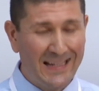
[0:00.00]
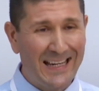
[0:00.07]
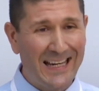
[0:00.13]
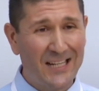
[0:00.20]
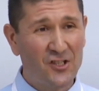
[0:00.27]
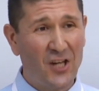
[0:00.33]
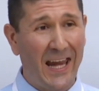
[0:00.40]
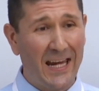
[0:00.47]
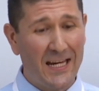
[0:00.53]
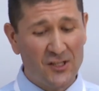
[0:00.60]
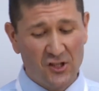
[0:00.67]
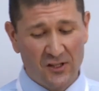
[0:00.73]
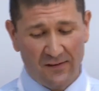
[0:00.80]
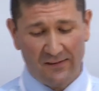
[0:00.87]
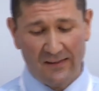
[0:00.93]
Each
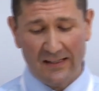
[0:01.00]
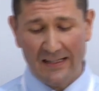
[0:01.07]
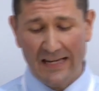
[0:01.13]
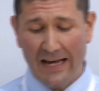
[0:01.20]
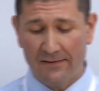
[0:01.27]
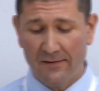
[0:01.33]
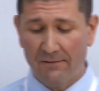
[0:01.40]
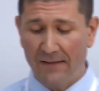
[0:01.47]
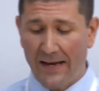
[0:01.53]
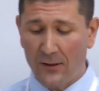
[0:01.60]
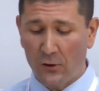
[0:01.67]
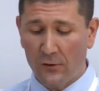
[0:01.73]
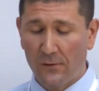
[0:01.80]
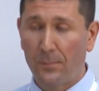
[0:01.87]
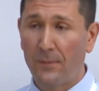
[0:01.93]
agency has a
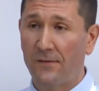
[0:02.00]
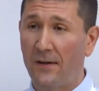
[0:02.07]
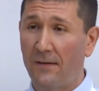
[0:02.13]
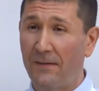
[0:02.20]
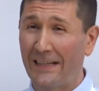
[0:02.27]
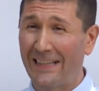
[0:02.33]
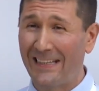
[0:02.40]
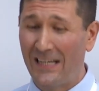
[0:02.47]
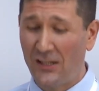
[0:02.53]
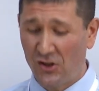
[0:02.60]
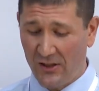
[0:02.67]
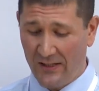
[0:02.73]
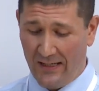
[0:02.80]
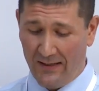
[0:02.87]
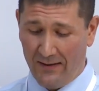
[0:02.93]
veteran-specific
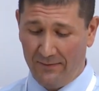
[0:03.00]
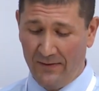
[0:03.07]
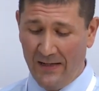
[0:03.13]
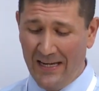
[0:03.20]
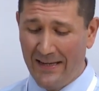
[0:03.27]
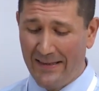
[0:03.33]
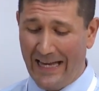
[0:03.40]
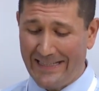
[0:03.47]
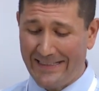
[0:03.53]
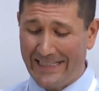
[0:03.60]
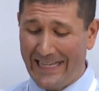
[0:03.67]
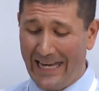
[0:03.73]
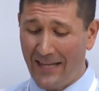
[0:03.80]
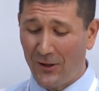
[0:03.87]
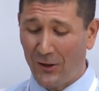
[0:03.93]
initiative that
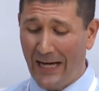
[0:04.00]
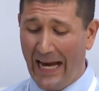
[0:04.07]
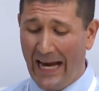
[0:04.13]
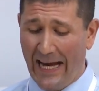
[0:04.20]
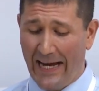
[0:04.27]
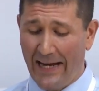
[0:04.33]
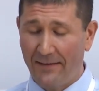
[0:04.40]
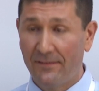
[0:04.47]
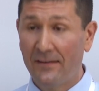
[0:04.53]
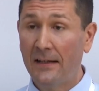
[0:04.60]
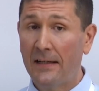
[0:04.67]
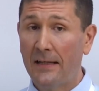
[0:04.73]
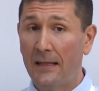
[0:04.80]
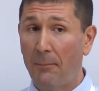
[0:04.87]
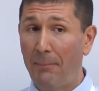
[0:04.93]
together have,
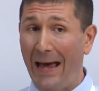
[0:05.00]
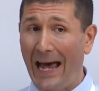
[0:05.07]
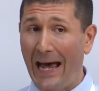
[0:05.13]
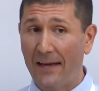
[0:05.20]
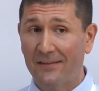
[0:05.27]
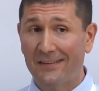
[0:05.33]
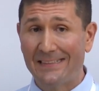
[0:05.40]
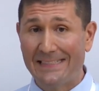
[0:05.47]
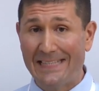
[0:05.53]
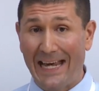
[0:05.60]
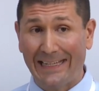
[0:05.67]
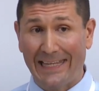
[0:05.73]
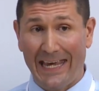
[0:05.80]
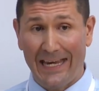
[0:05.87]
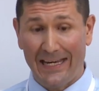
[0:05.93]
in the past
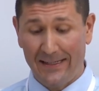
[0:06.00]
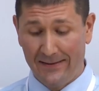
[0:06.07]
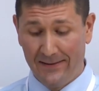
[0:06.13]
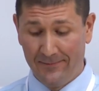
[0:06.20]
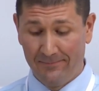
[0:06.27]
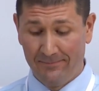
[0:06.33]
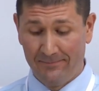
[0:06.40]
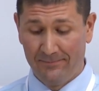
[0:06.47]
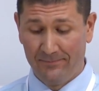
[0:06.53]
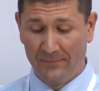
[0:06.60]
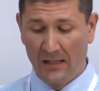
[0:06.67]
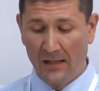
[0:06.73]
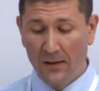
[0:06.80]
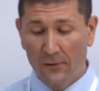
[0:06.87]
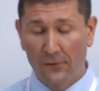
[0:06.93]
decade,
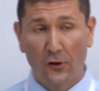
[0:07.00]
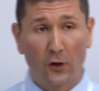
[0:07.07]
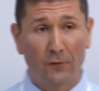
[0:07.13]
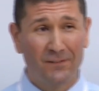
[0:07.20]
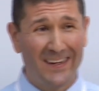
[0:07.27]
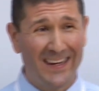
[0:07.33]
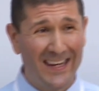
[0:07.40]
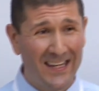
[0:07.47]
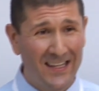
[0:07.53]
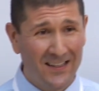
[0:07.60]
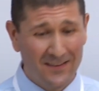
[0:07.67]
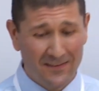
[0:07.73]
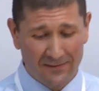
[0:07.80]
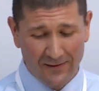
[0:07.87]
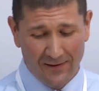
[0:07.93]
served
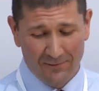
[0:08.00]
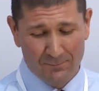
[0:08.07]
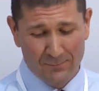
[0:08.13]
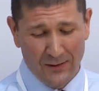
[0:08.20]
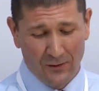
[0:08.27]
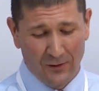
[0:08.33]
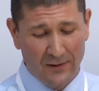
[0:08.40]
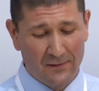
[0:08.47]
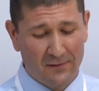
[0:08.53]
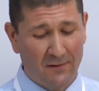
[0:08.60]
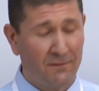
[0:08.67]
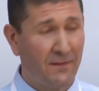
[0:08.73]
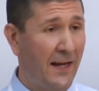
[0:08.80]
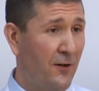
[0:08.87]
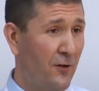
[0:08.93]
tens of millions
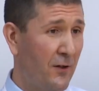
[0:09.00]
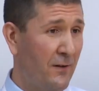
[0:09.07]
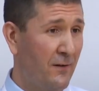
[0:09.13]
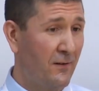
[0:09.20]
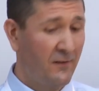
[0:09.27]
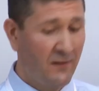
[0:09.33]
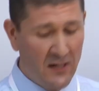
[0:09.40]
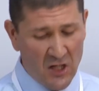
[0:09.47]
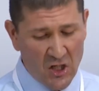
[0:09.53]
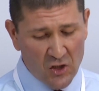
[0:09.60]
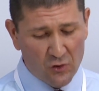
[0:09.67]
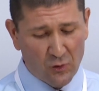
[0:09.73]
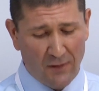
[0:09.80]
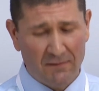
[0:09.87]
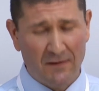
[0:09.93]
of veterans,
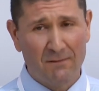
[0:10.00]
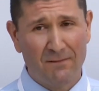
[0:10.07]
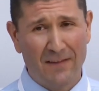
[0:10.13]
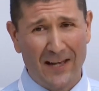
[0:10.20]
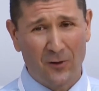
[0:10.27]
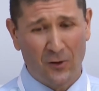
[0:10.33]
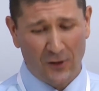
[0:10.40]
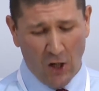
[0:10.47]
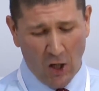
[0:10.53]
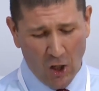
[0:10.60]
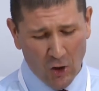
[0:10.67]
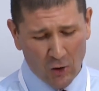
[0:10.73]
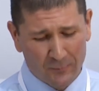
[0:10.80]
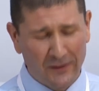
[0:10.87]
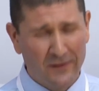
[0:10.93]
driven veteran
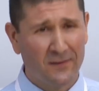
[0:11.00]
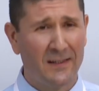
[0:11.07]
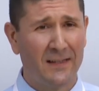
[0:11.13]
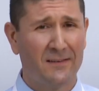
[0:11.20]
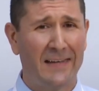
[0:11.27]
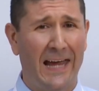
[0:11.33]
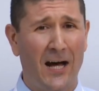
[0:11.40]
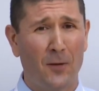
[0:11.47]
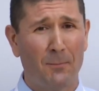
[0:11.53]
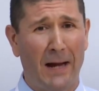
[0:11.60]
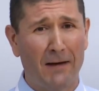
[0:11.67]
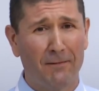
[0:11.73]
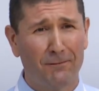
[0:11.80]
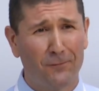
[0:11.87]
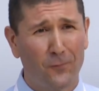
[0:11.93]
homelessness down
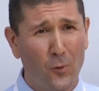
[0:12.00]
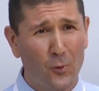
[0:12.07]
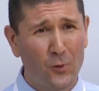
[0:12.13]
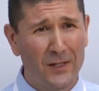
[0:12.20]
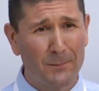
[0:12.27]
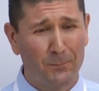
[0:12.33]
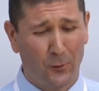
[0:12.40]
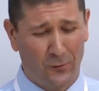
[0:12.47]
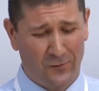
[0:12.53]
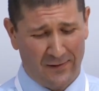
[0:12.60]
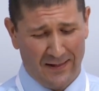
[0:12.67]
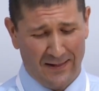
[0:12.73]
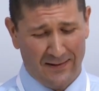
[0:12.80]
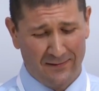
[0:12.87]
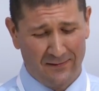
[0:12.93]
by forty
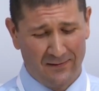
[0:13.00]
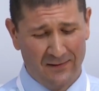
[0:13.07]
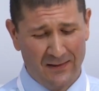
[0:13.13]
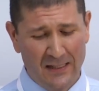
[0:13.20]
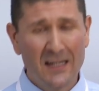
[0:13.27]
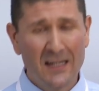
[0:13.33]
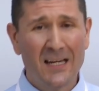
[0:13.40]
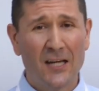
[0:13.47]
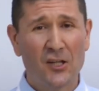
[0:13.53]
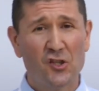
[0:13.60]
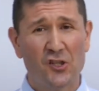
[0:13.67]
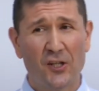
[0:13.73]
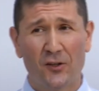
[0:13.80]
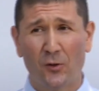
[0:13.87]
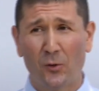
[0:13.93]
percent, and
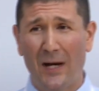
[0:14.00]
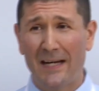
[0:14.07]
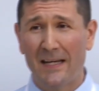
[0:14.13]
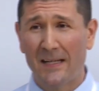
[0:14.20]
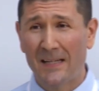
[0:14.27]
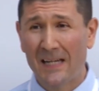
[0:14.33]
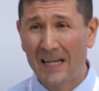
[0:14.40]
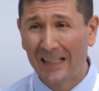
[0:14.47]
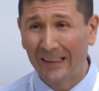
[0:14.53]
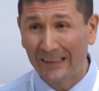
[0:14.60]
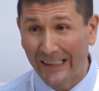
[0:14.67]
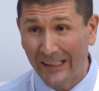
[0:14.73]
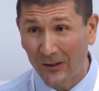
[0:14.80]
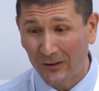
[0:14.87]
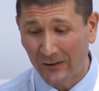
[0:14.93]
generated
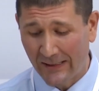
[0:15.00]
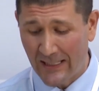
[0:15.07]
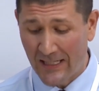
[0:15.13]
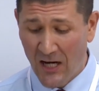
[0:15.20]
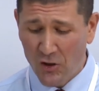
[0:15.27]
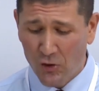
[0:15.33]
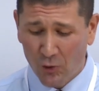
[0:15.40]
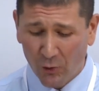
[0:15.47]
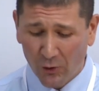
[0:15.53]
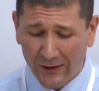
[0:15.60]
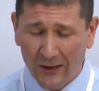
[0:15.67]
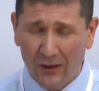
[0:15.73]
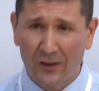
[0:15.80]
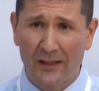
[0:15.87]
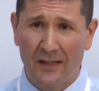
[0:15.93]
literally
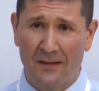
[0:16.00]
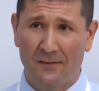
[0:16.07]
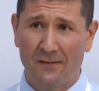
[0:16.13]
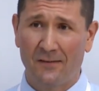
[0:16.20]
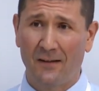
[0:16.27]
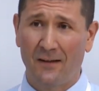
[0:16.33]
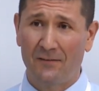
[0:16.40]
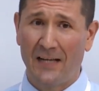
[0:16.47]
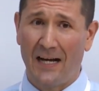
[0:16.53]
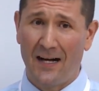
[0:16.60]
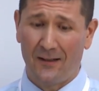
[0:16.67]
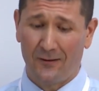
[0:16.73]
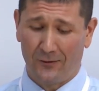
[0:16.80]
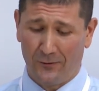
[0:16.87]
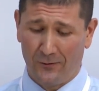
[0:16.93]
trillions of
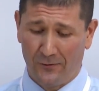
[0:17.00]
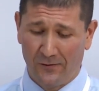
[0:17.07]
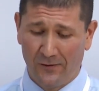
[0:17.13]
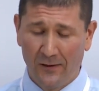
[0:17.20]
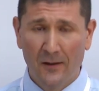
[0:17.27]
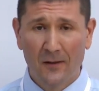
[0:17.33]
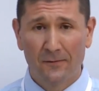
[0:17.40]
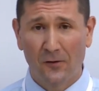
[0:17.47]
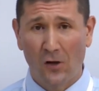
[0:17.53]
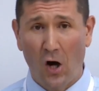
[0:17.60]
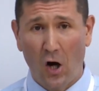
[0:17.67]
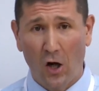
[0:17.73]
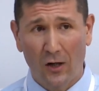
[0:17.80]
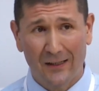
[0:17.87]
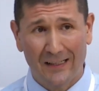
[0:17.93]
dollars for
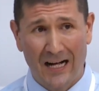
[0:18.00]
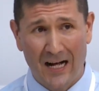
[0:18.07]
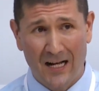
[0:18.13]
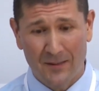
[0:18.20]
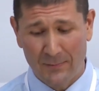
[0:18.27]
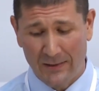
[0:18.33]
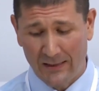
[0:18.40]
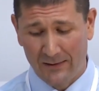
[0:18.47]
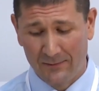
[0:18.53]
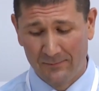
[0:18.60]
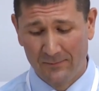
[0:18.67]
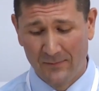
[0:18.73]
our economy